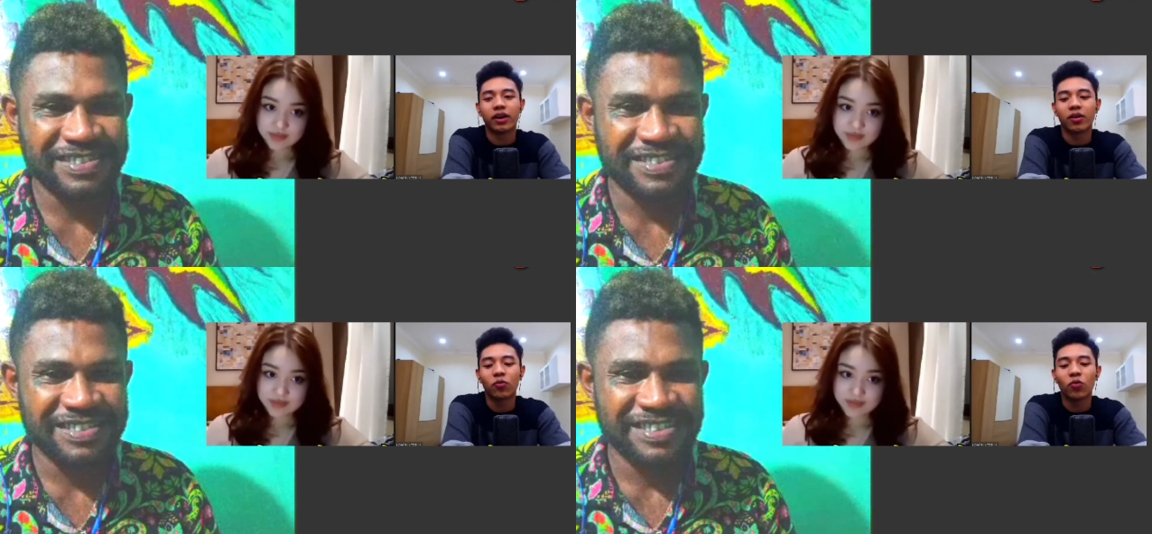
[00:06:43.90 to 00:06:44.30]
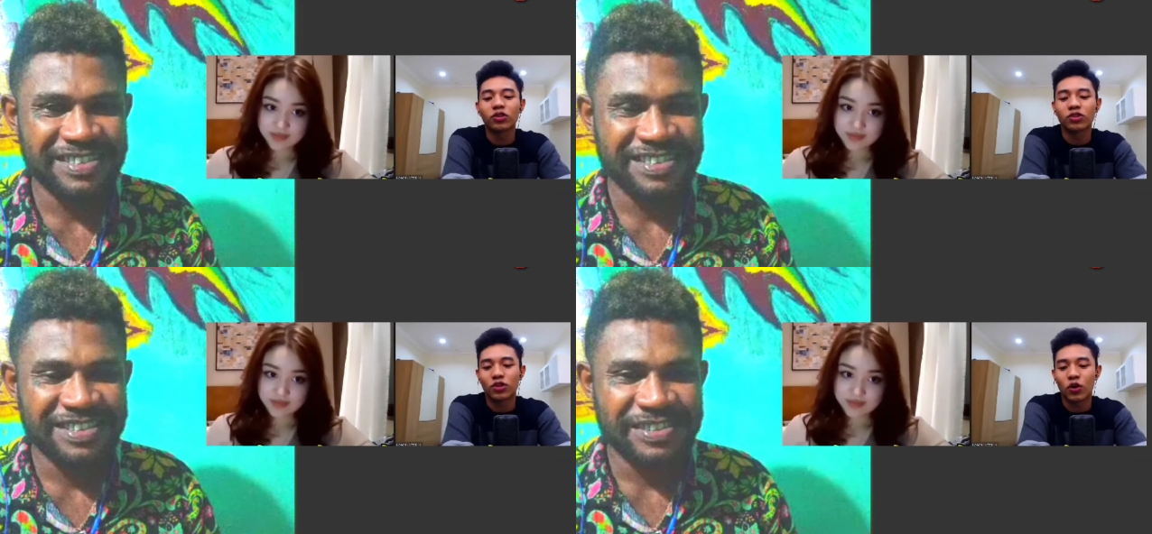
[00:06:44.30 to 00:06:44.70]
Speaker 1: you, and I
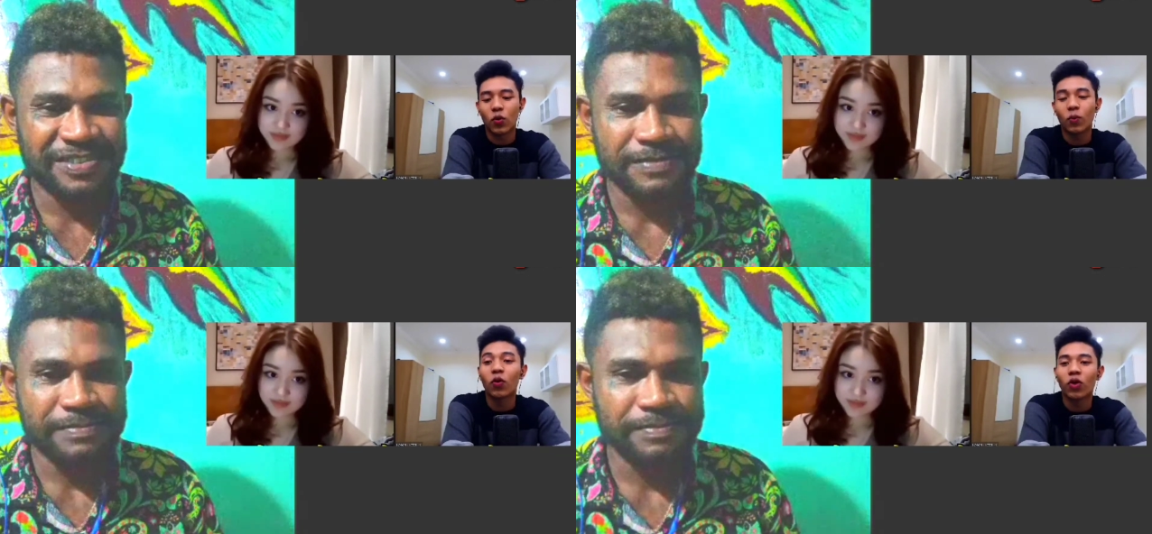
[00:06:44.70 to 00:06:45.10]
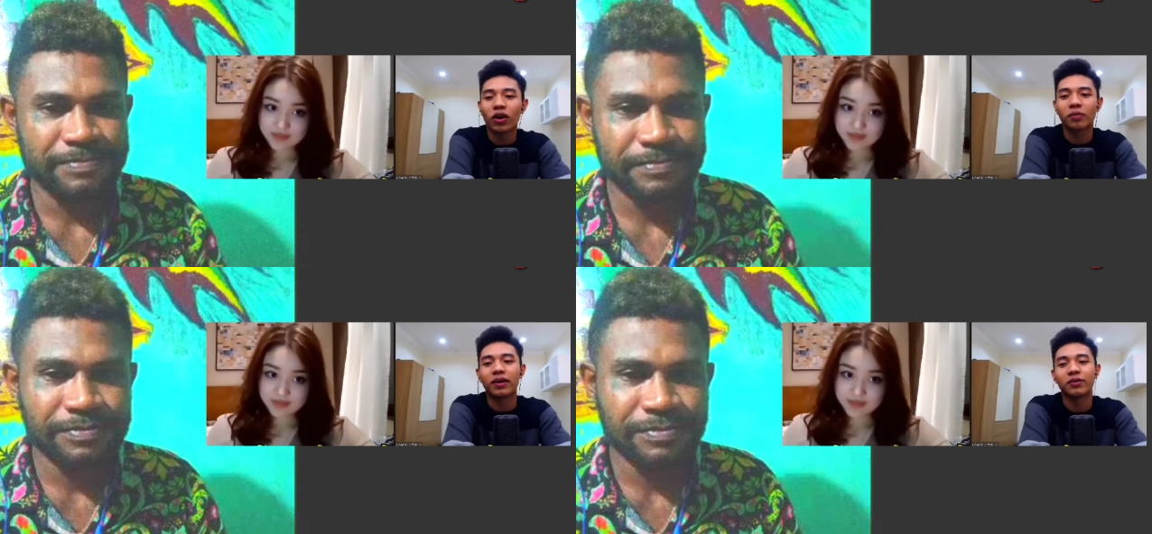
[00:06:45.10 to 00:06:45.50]
want to know
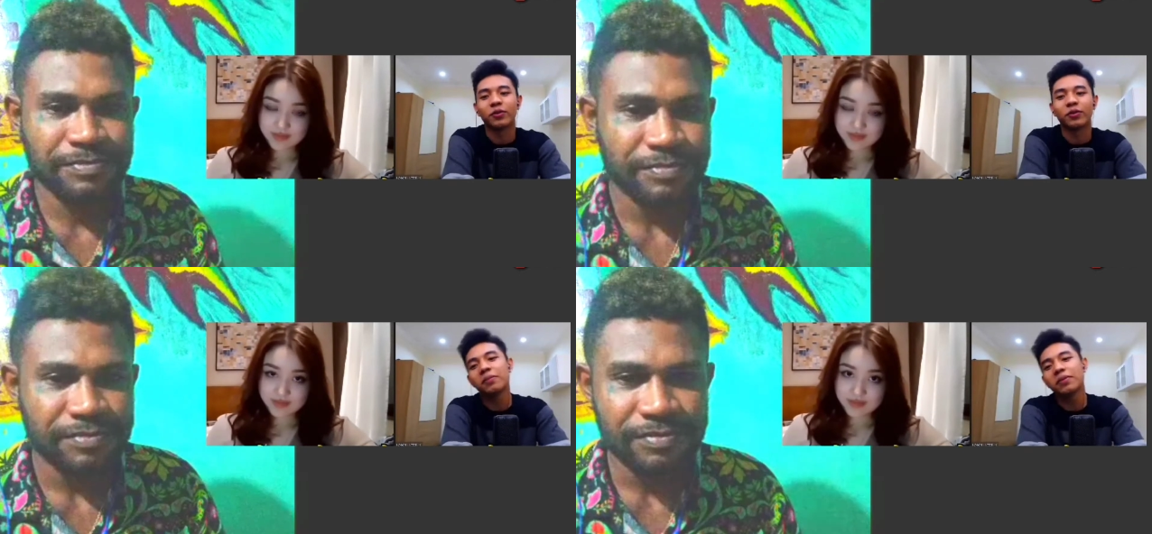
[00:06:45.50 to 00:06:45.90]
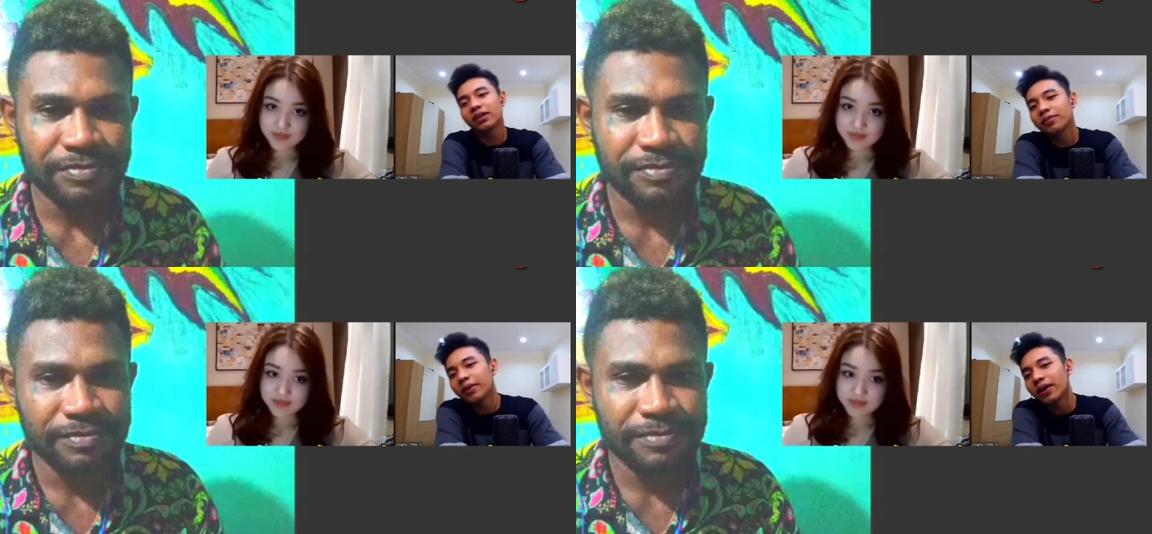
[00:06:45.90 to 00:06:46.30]
more about you.
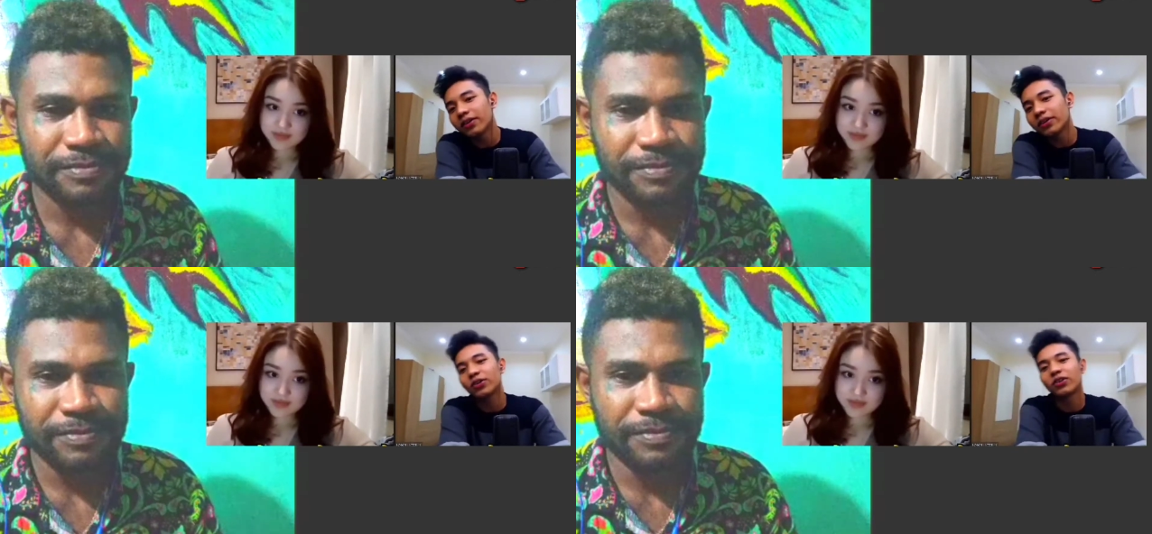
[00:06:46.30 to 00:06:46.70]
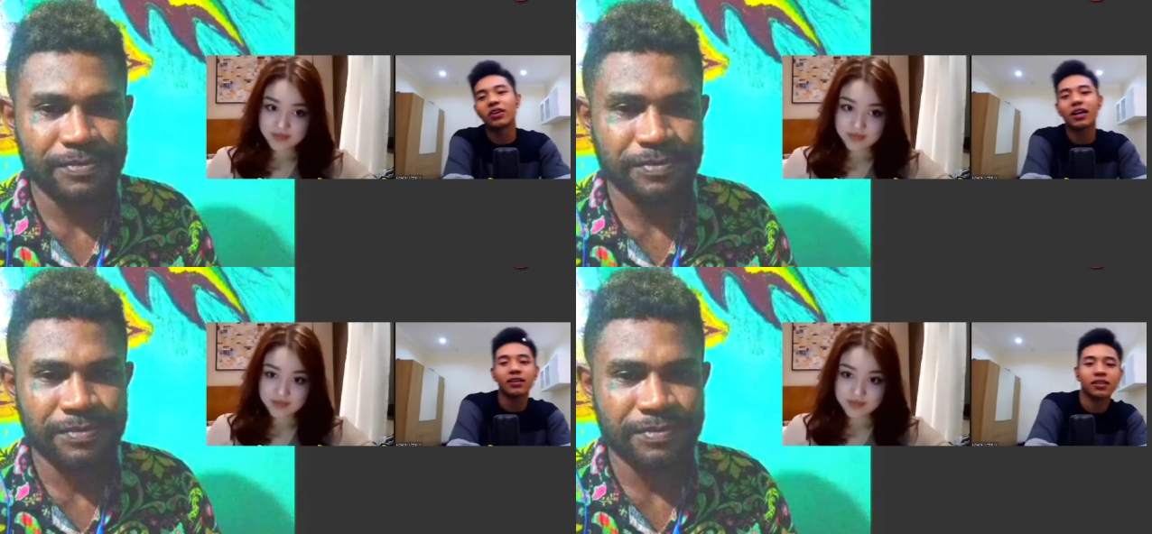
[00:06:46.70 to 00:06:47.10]
Maybe about
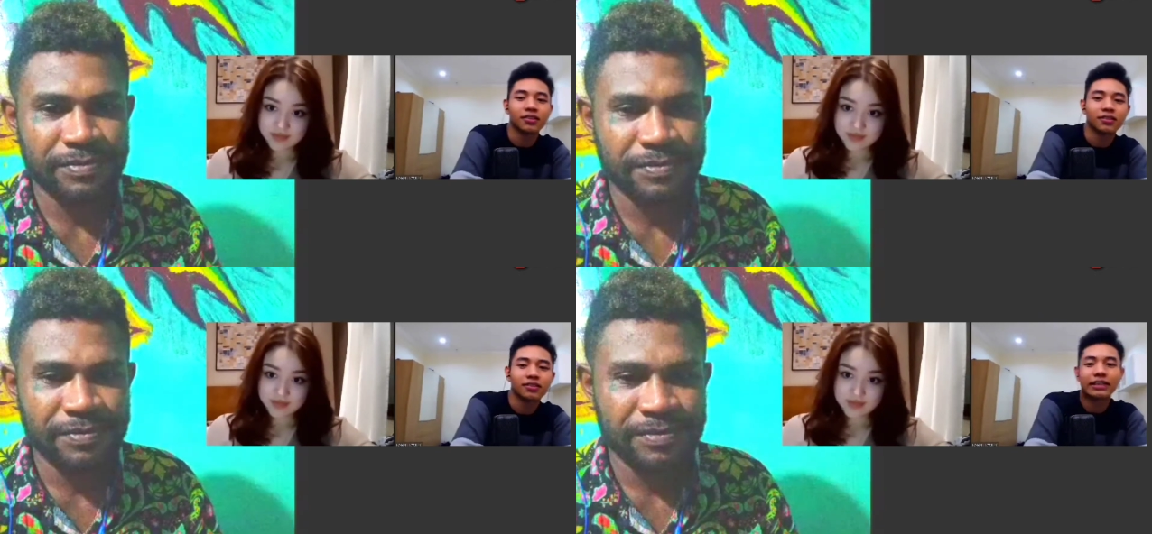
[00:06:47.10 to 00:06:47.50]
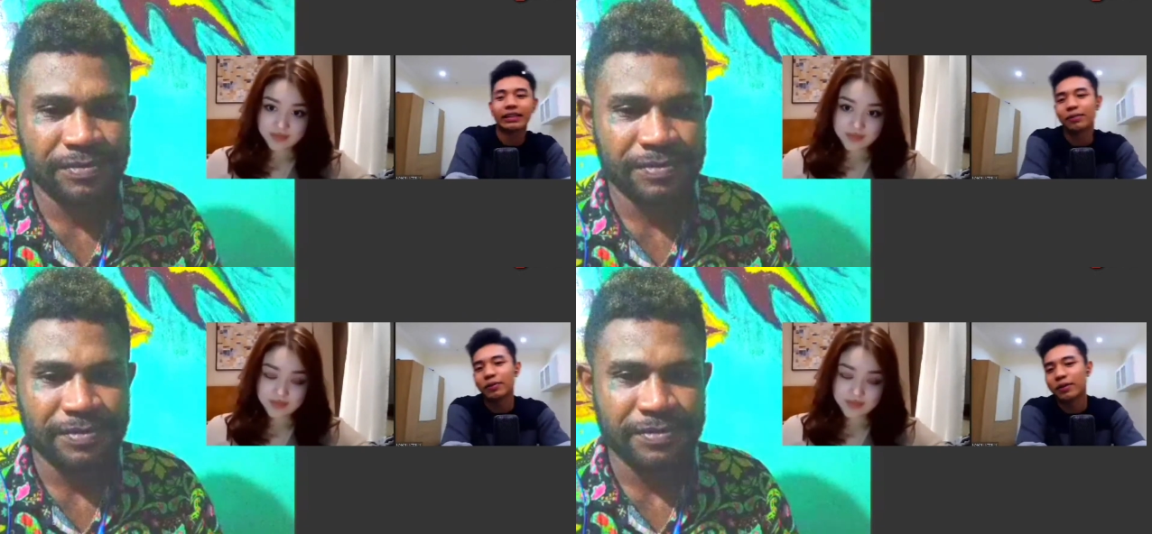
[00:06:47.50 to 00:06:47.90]
your, I don't know, a
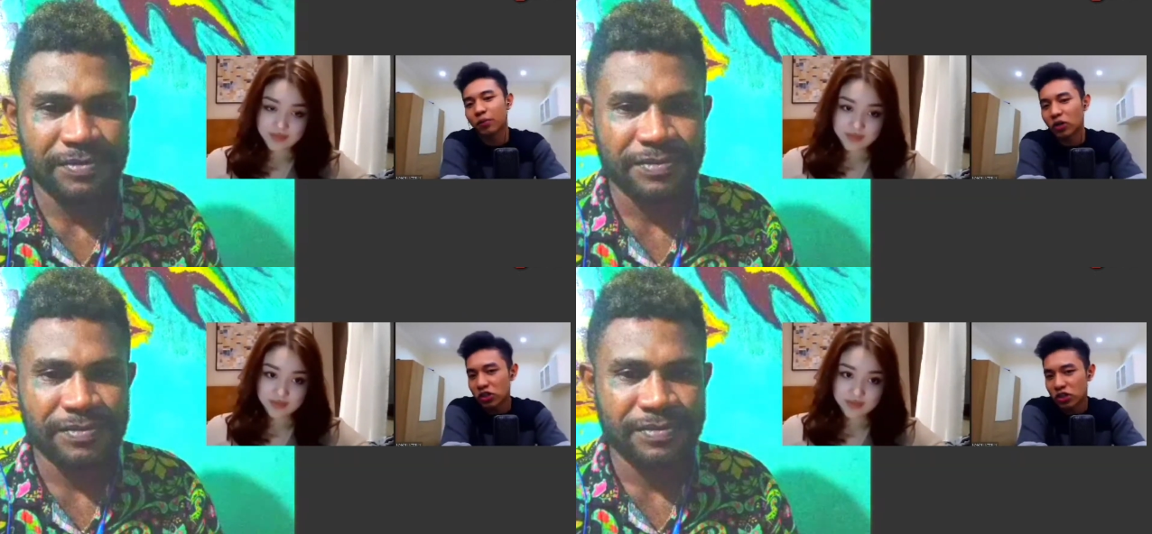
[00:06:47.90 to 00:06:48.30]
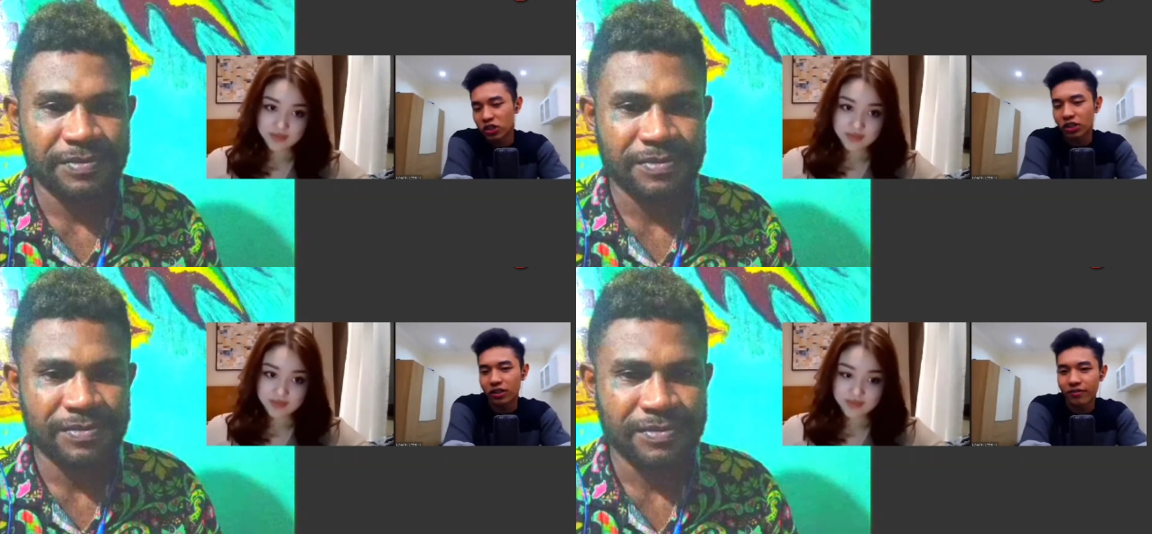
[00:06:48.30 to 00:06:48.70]
little bit
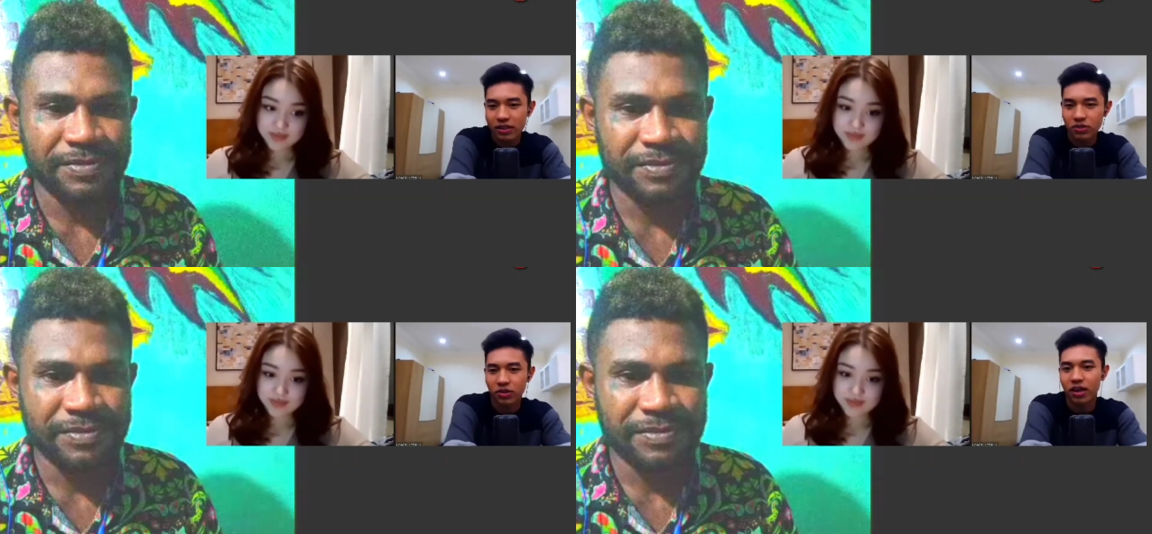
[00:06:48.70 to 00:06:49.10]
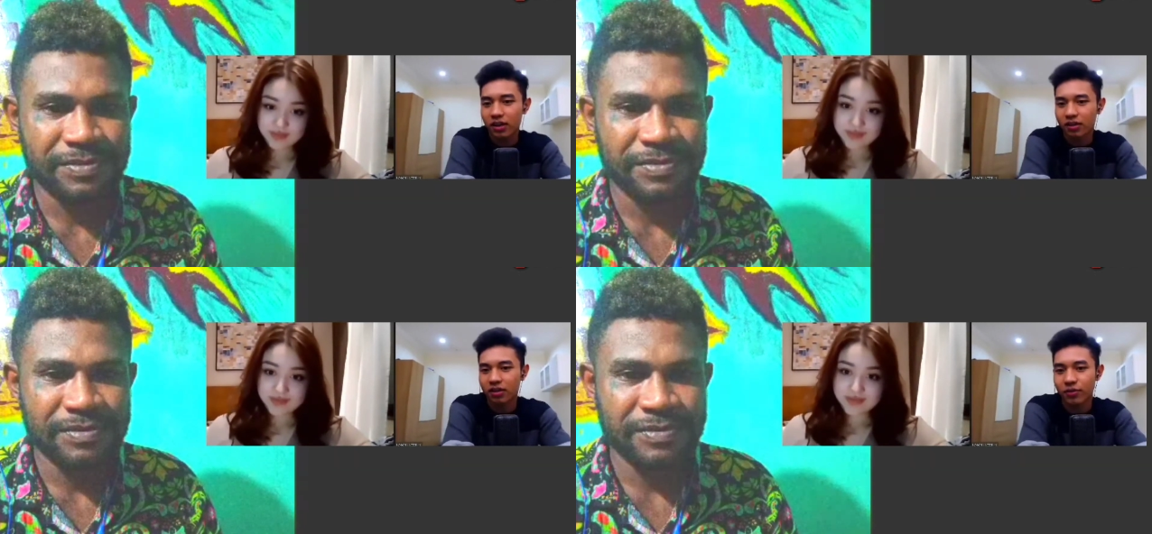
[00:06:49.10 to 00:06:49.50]
personal, if that's okay.
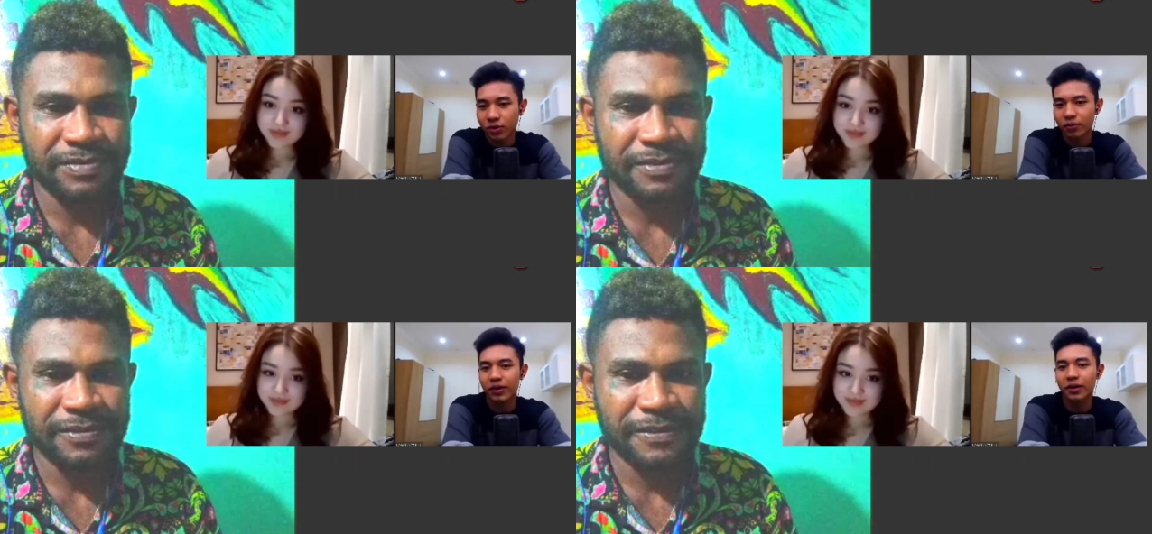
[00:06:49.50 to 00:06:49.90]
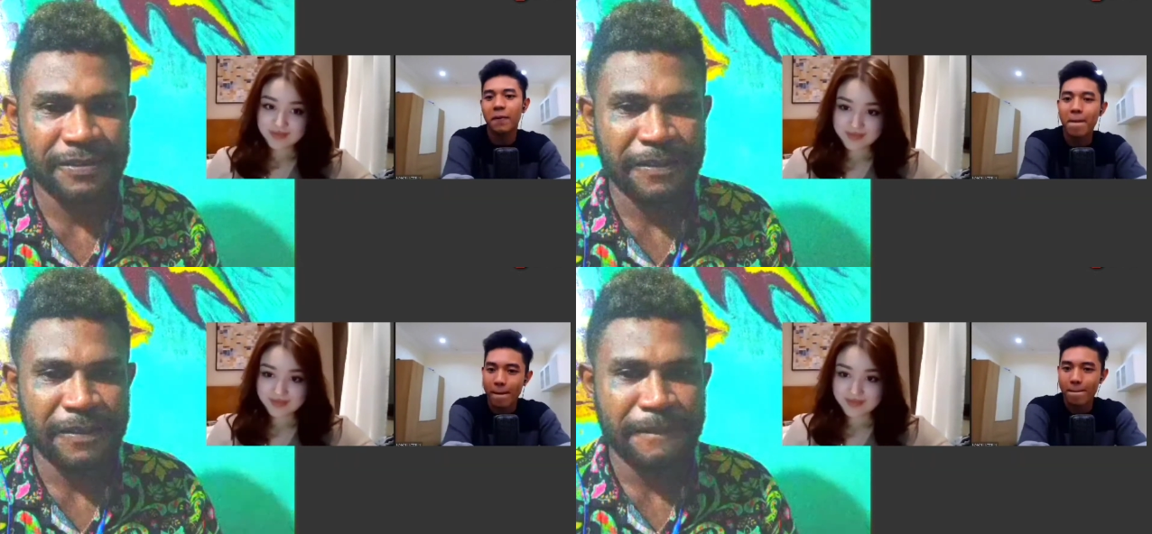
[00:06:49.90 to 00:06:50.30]
You don't mind?